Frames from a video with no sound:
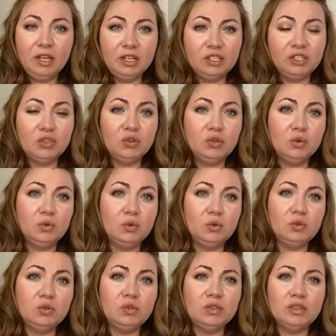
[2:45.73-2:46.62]

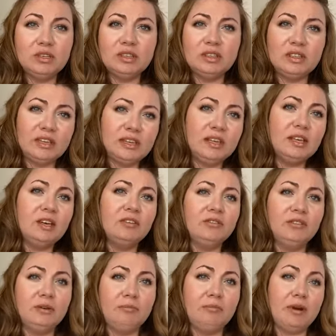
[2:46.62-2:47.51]
So think
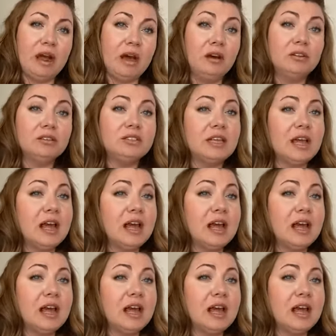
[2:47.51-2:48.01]
of your brows